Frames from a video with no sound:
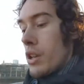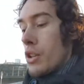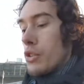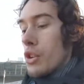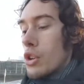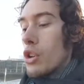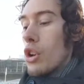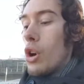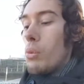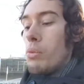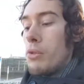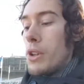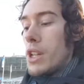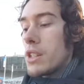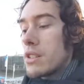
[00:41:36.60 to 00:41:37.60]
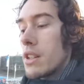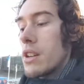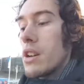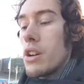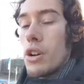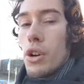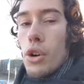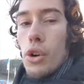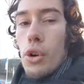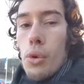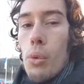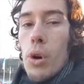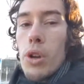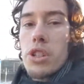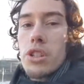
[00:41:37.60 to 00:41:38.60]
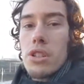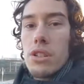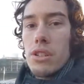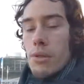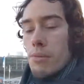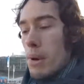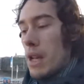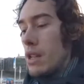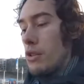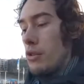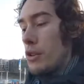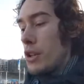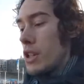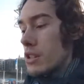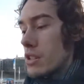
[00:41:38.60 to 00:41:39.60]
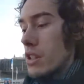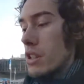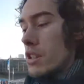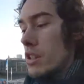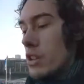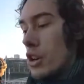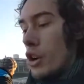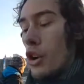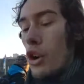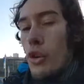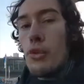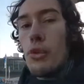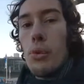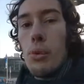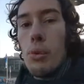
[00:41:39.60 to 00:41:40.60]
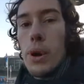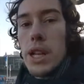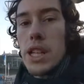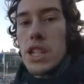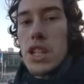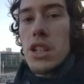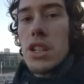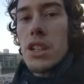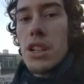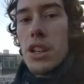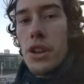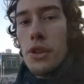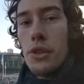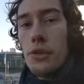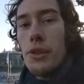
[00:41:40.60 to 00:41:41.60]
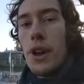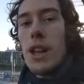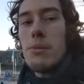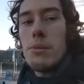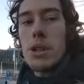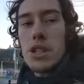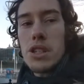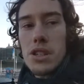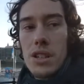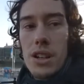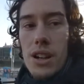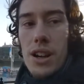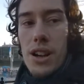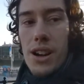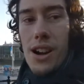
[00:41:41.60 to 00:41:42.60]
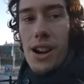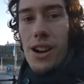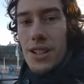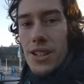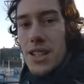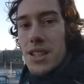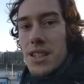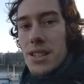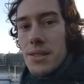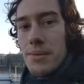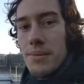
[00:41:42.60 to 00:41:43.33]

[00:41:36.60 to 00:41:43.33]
the Globe Theatre was the main theatre of which famous artist?